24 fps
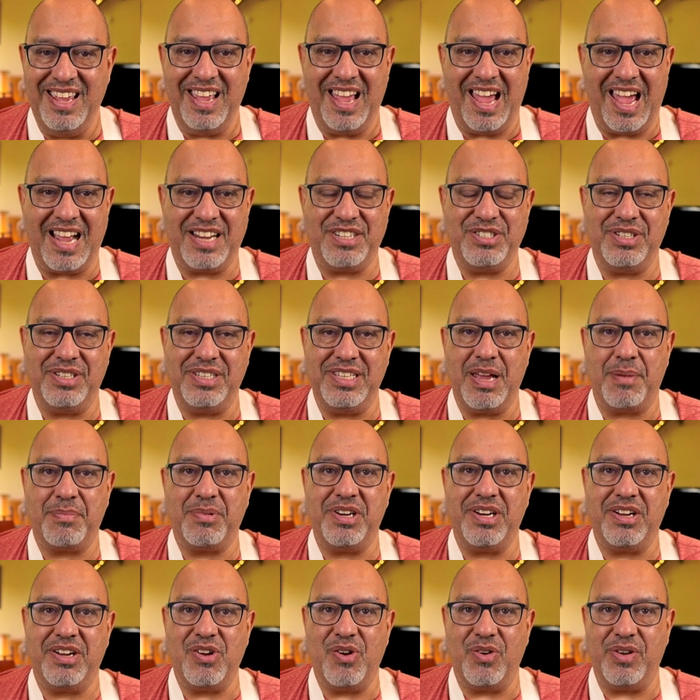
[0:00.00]
Actually, I'm
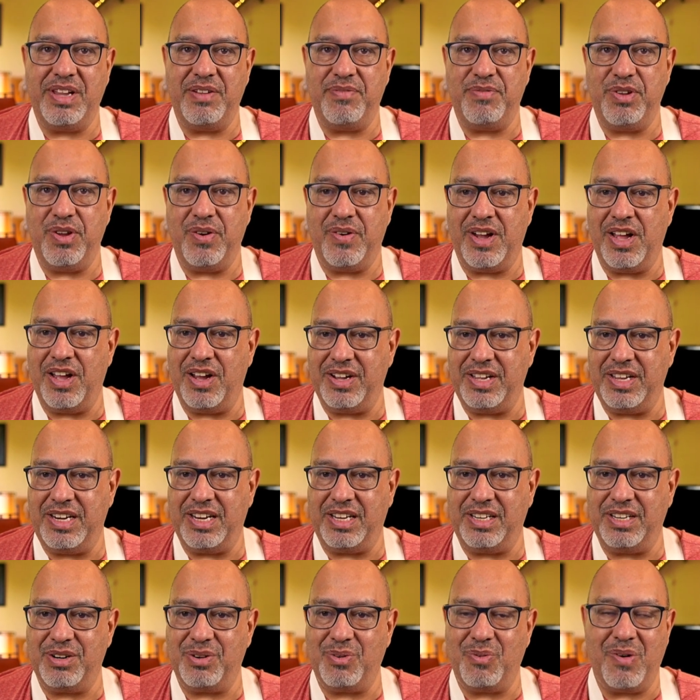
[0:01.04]
going to go give you a hug in a
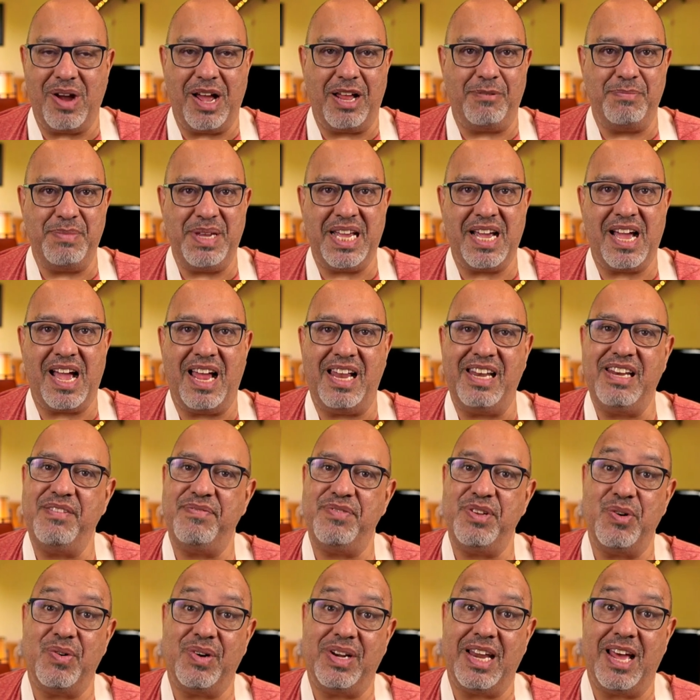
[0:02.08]
little while, Michal, if
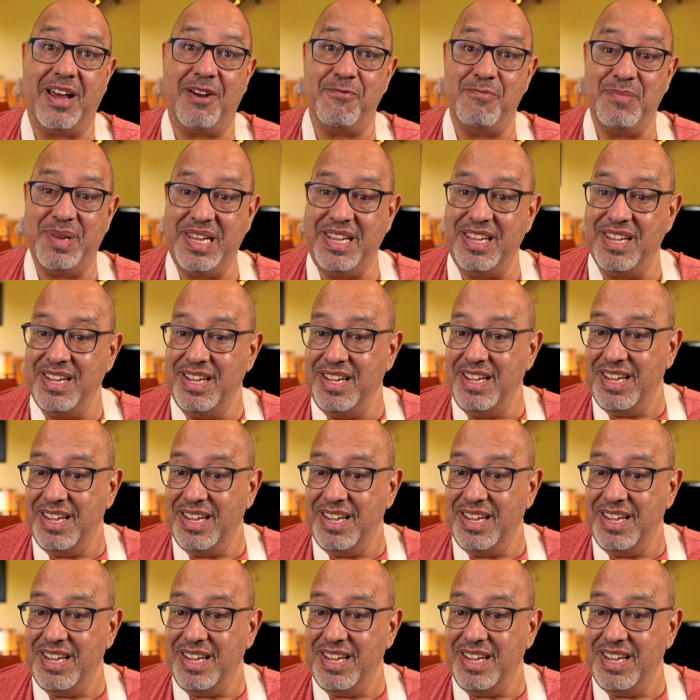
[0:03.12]
you allow me.